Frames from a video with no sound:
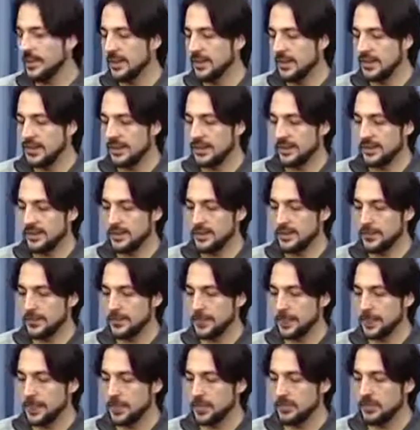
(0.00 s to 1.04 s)

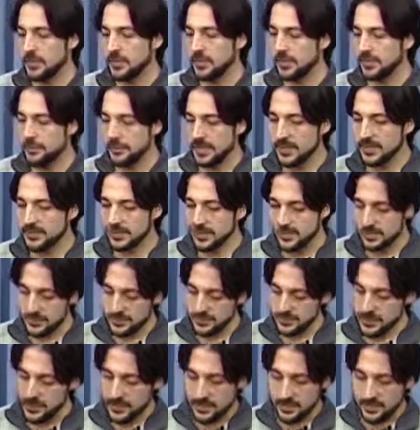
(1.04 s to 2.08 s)
So the
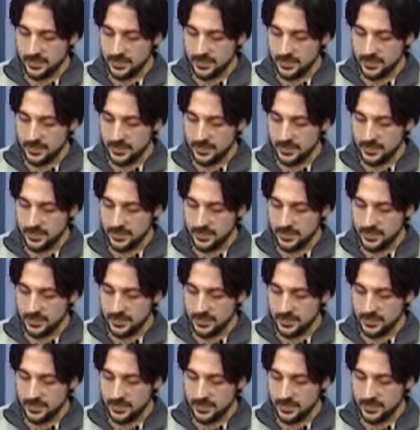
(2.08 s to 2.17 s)
masters